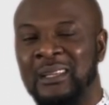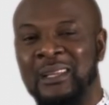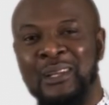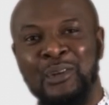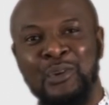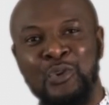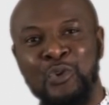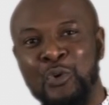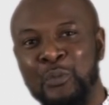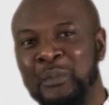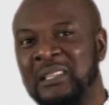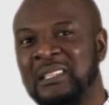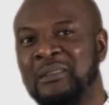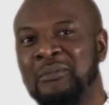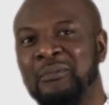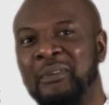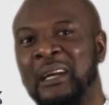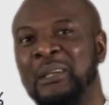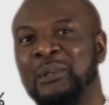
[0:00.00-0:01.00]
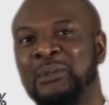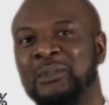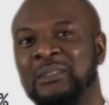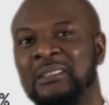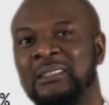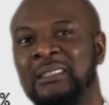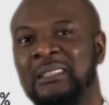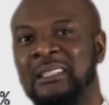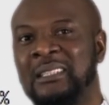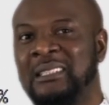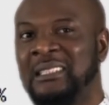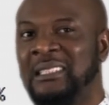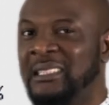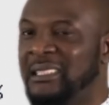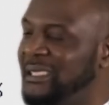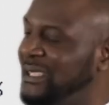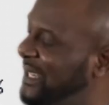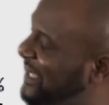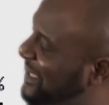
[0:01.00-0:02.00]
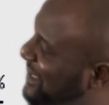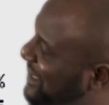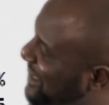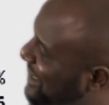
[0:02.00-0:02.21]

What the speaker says: No missing values. See, it says